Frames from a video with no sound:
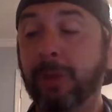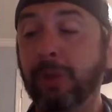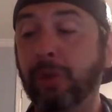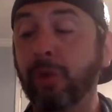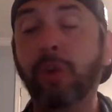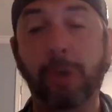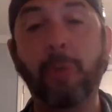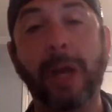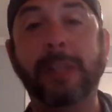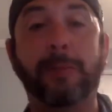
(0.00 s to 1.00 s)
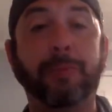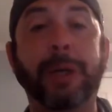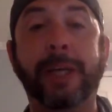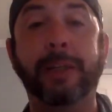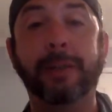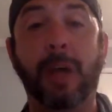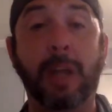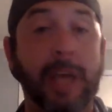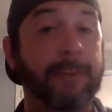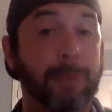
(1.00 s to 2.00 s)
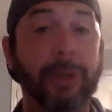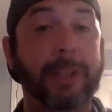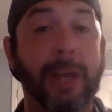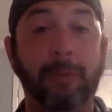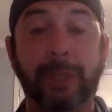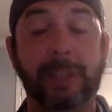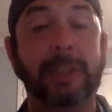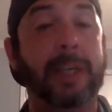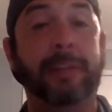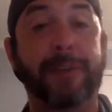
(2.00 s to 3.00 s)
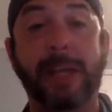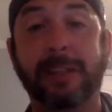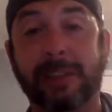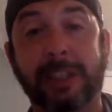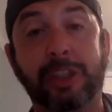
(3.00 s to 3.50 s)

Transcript: you could wind up winning a lot of money that week in daily fantasy and